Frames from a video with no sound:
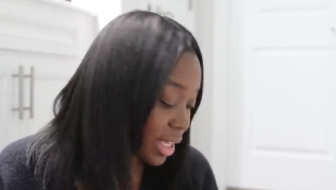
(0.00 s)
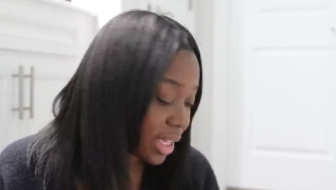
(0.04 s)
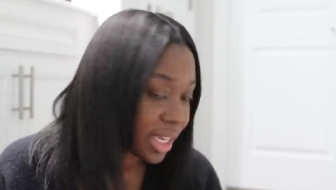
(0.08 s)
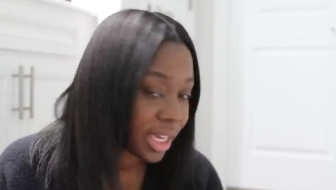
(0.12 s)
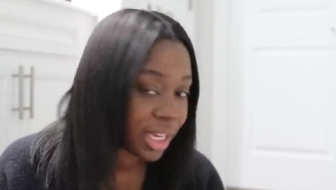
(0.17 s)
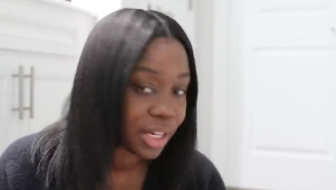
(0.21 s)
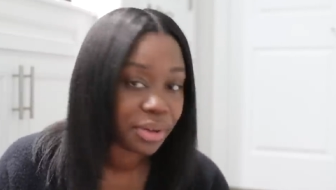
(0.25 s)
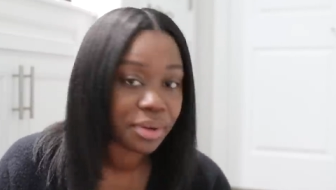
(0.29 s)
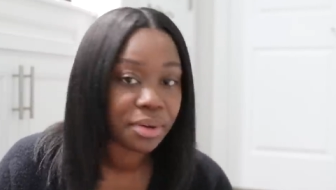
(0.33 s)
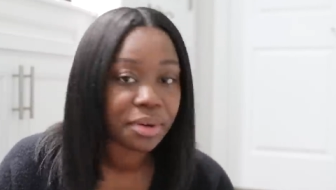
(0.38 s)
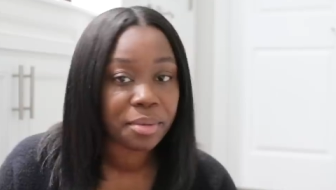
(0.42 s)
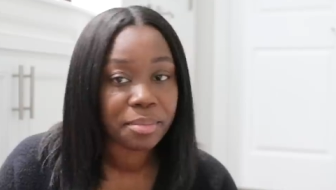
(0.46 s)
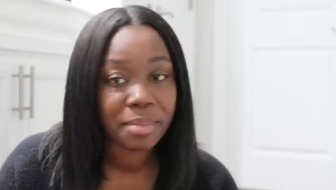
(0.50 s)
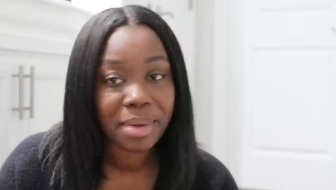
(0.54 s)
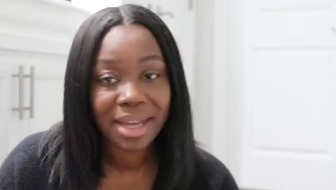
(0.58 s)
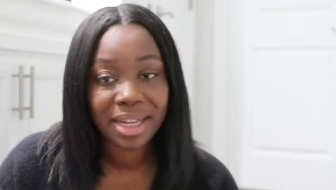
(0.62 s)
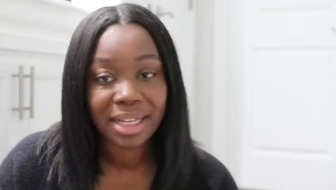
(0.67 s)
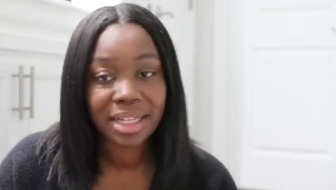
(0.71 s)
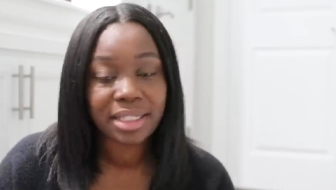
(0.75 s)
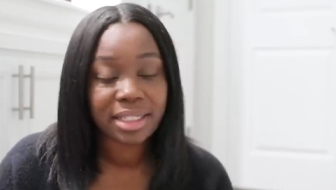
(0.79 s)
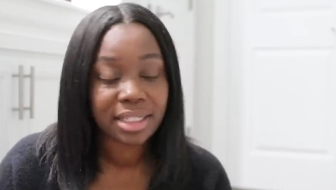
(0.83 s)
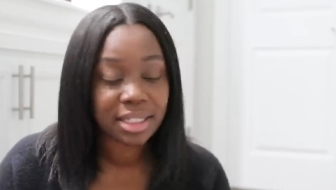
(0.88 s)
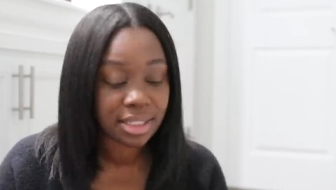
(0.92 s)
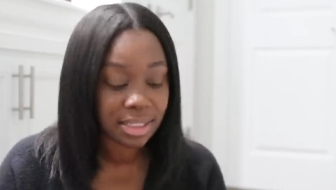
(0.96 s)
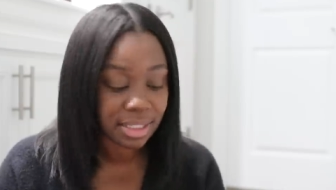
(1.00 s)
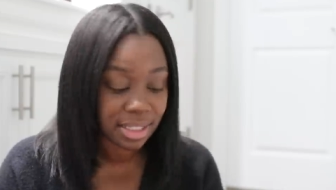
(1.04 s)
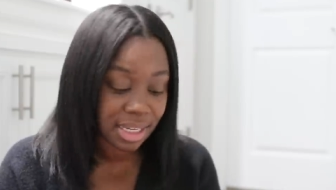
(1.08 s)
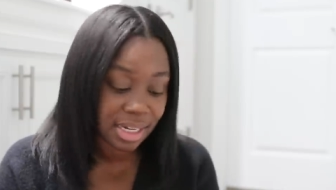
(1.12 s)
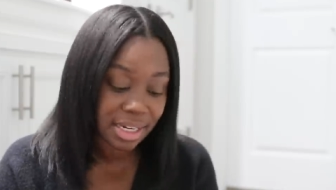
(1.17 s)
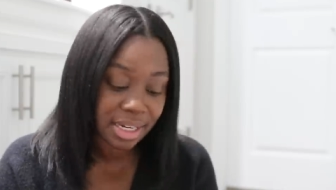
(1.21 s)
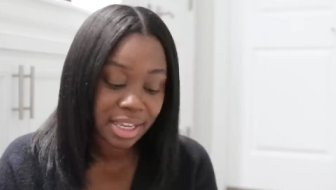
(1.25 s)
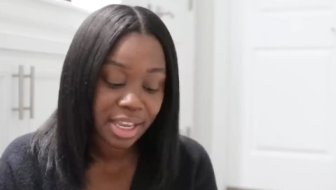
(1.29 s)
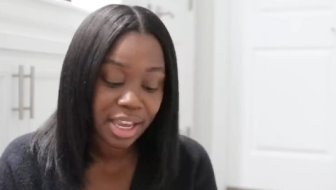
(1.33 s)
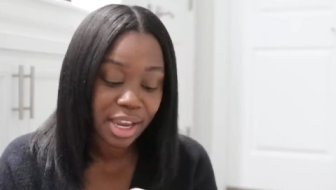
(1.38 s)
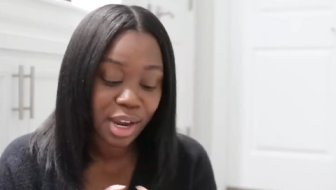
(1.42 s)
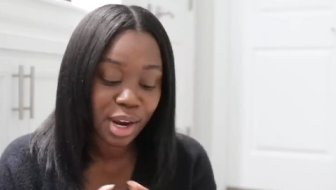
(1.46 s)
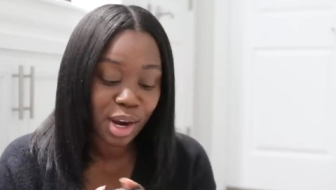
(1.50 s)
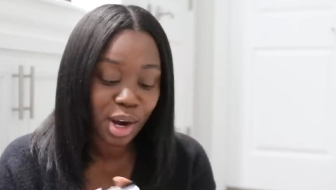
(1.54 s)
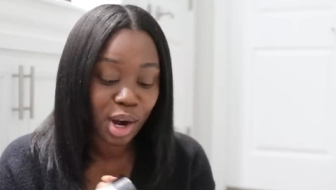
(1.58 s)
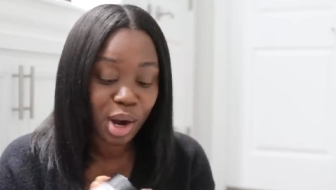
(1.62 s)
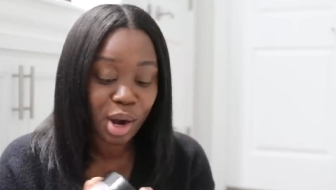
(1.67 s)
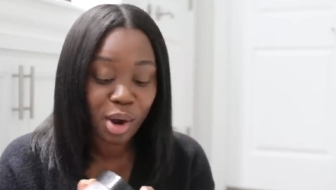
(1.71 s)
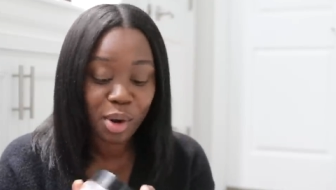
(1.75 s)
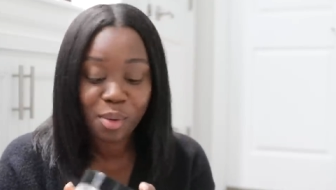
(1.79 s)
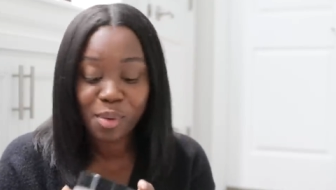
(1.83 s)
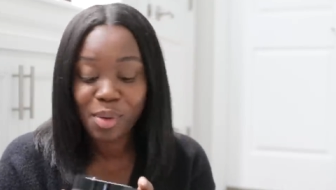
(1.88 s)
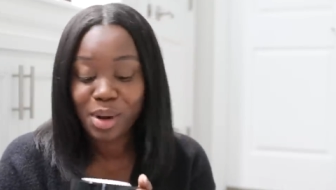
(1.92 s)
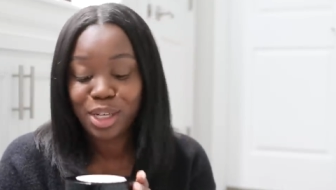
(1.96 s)
again, going back into
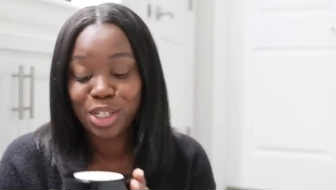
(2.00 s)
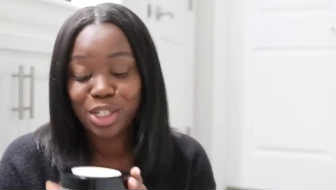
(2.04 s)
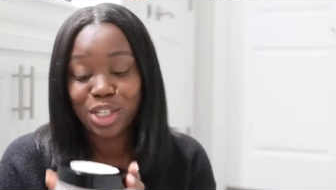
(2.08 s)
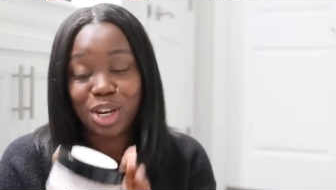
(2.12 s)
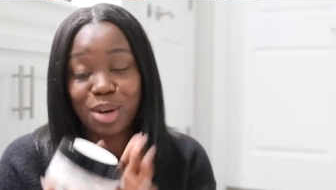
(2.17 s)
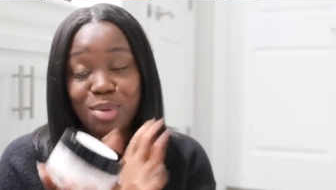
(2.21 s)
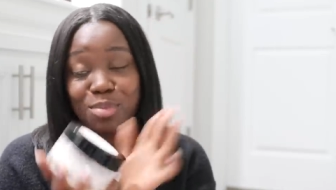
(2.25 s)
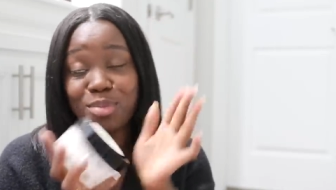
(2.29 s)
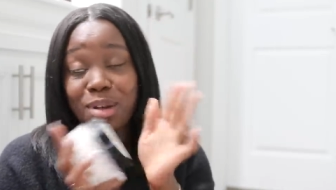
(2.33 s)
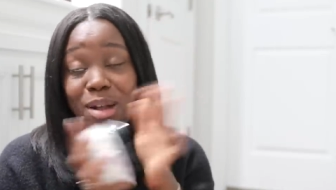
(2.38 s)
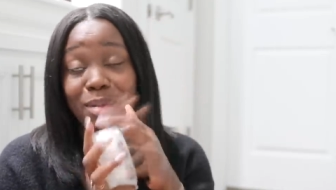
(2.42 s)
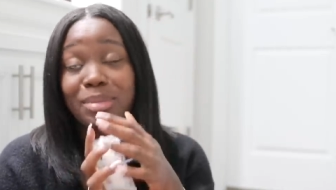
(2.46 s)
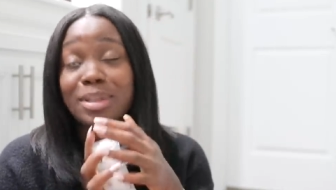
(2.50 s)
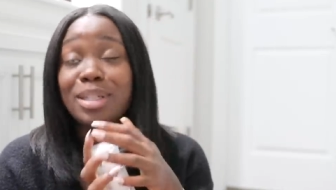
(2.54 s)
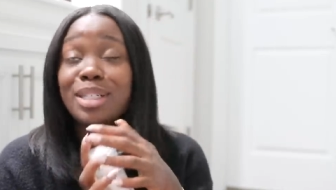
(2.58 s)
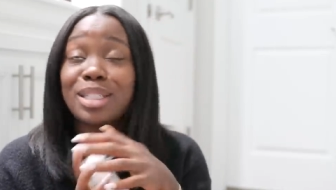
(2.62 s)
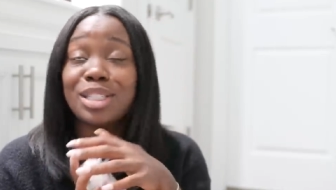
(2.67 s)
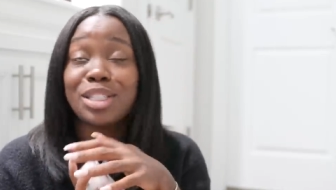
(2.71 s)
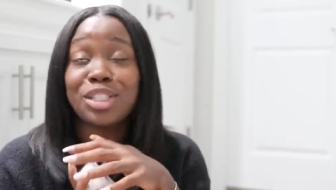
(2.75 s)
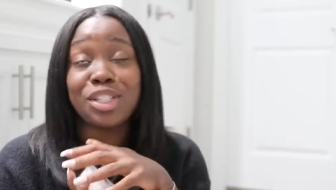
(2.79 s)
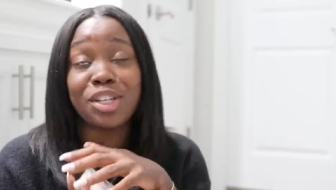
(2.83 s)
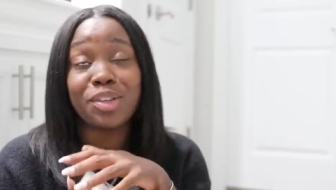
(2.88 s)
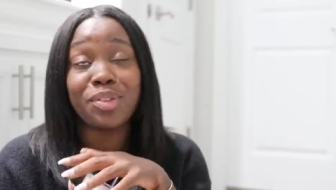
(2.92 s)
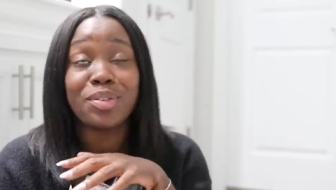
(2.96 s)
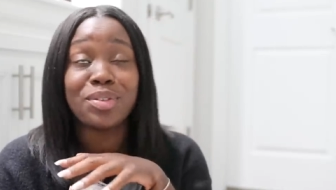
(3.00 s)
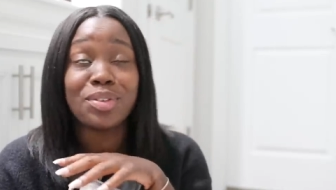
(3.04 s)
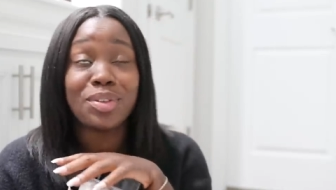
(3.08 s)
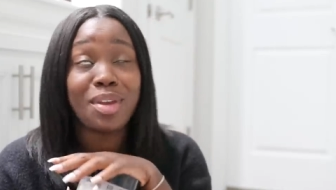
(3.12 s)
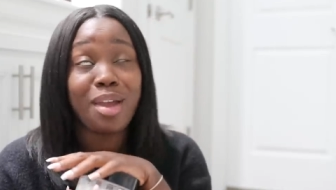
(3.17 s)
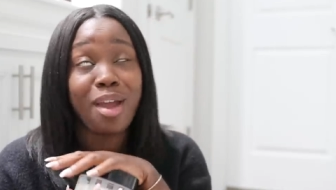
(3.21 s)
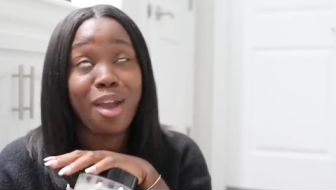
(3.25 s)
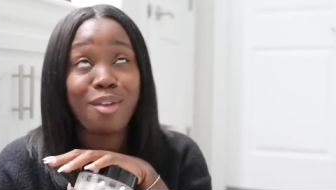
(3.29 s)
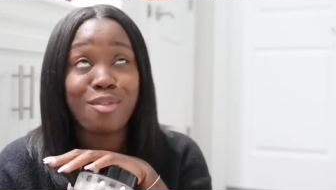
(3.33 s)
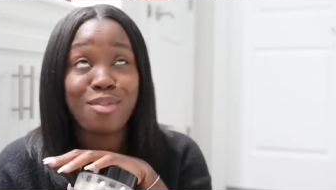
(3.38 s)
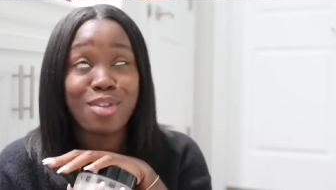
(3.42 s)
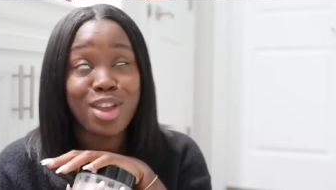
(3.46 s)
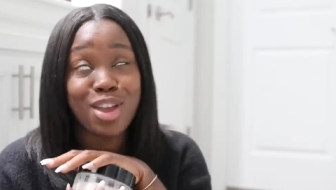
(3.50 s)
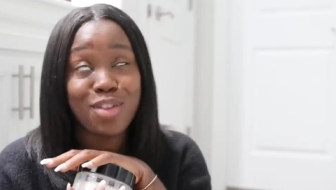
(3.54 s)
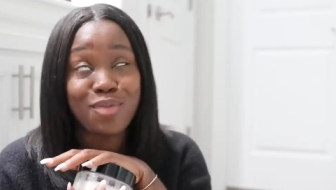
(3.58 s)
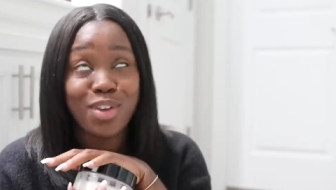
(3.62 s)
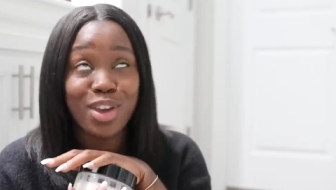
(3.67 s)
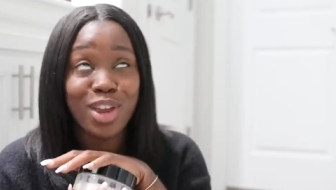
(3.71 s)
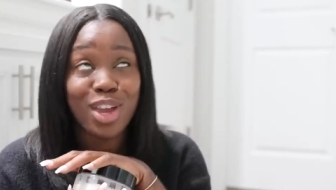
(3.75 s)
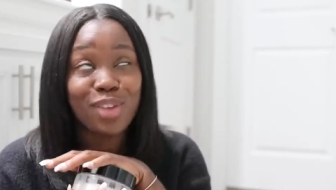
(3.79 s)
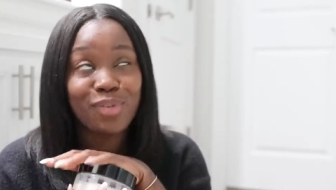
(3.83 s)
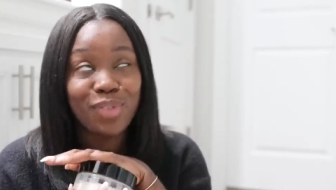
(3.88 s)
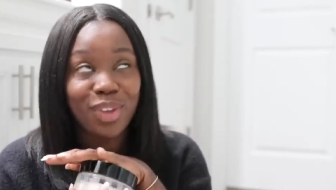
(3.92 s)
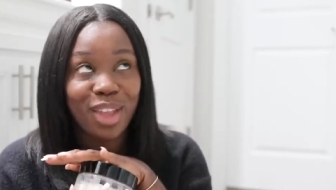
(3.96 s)
skincare, which I'm probably gonna show this in every
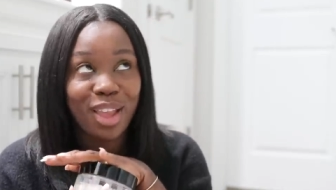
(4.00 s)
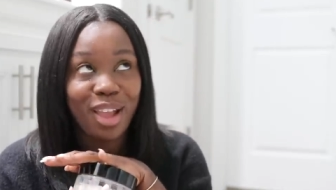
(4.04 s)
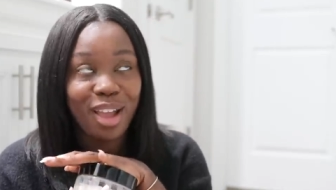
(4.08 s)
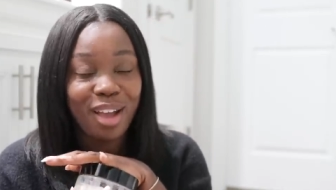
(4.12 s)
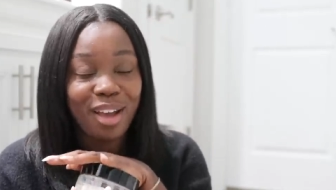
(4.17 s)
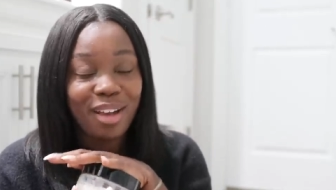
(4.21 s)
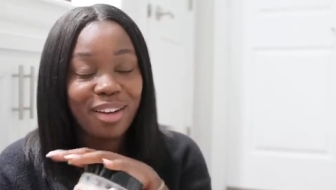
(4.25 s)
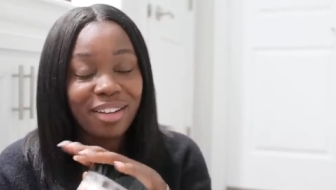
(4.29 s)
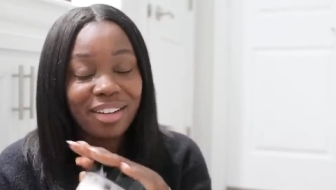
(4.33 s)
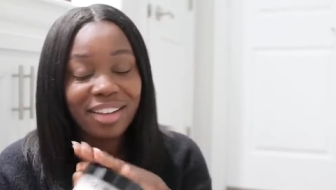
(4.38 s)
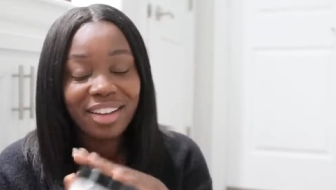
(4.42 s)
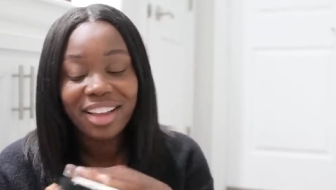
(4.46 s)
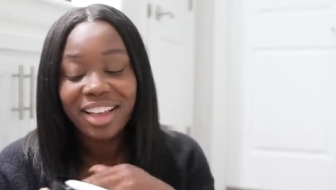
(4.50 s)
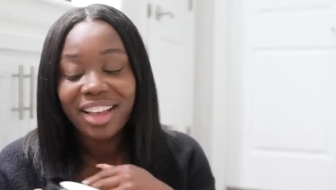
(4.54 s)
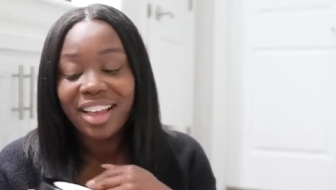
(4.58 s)
freaking video,